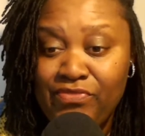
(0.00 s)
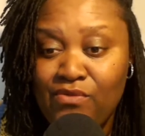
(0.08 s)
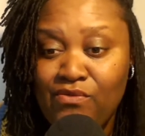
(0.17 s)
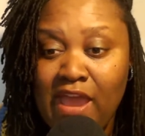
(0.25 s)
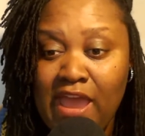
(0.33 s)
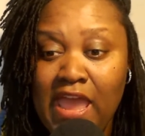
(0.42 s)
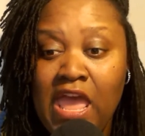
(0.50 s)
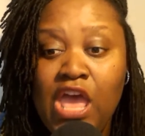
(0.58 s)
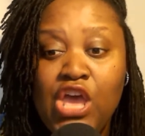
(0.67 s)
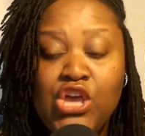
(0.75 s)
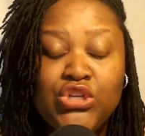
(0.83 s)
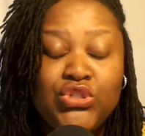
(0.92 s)
Right.
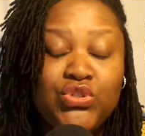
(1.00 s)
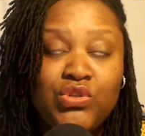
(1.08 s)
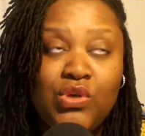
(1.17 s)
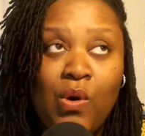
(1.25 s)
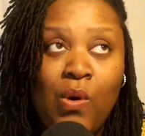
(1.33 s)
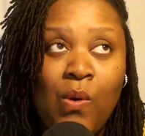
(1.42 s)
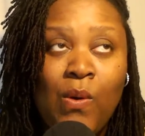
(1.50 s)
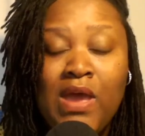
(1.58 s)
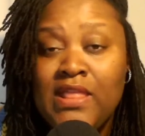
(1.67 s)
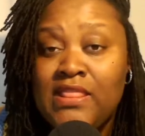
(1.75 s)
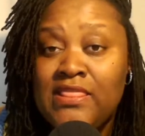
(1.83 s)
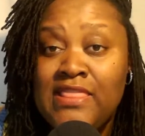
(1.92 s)
So
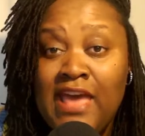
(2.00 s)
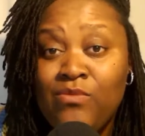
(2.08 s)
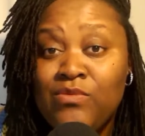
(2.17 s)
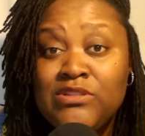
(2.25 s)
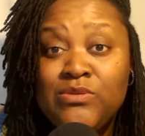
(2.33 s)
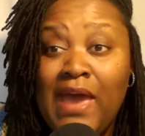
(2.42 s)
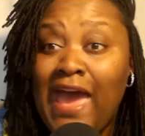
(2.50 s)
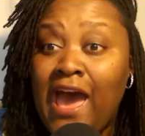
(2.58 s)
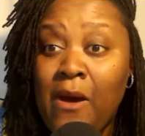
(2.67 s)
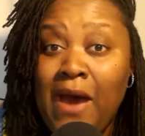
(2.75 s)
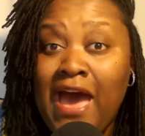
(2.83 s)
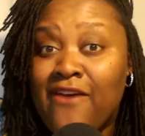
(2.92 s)
that was
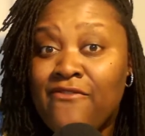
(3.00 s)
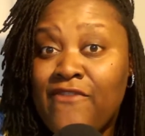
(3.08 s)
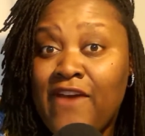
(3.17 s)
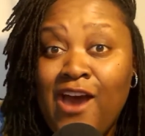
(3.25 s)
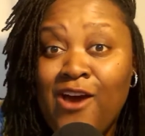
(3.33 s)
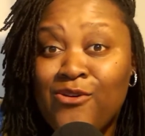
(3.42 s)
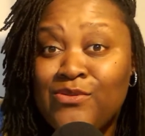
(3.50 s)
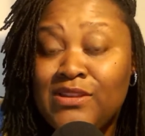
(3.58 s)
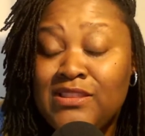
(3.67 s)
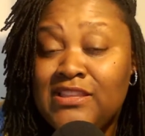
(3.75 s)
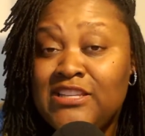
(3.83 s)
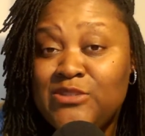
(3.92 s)
how I found
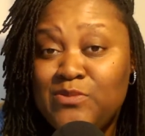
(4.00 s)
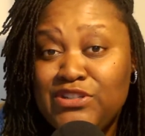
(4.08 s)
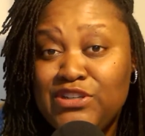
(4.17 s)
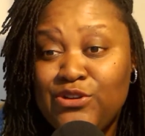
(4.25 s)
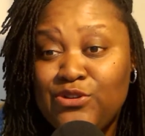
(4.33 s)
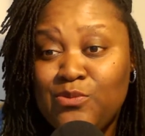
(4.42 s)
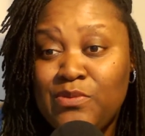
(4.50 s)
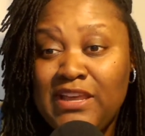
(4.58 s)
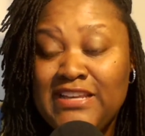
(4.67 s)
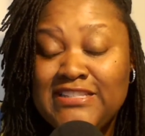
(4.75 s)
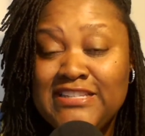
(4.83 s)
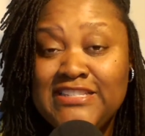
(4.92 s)
these particular
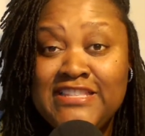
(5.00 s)
places.